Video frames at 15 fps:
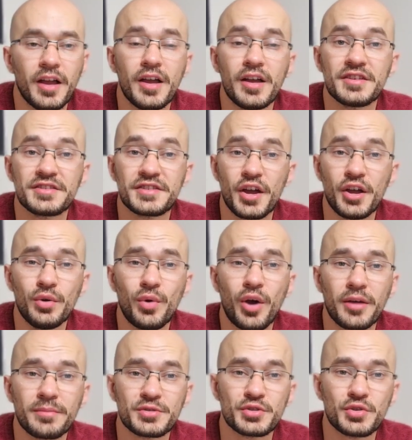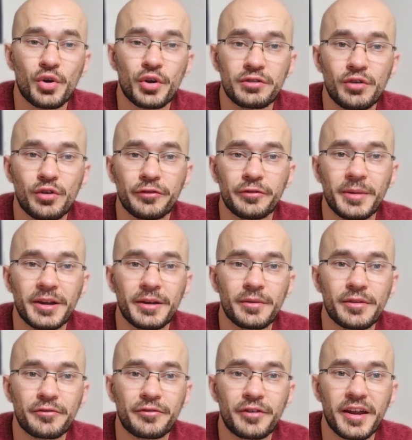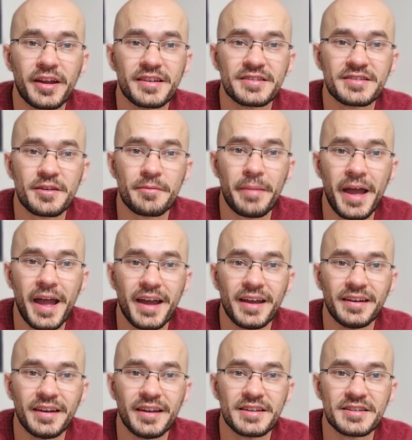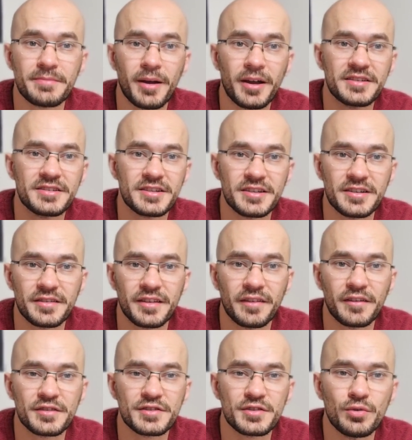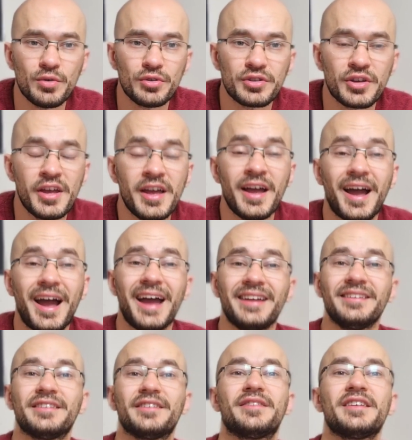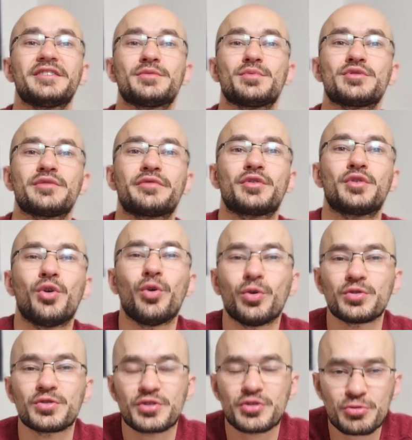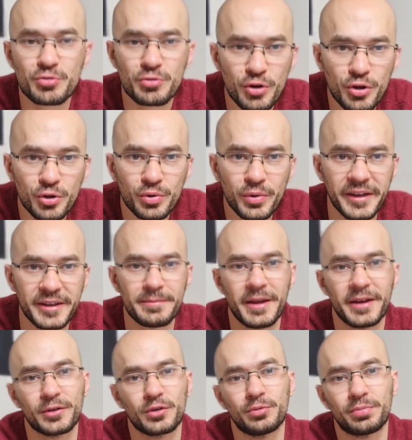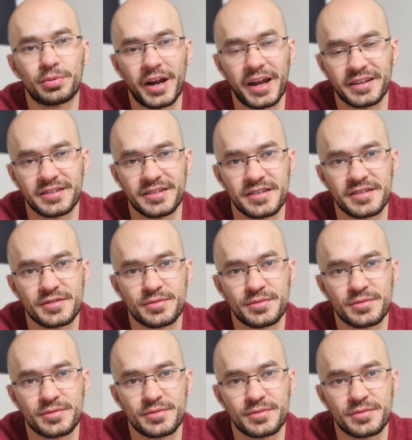So I'm sure you're all familiar with the phrase, the pen is mightier than the sword. And this was of course true in medical practice,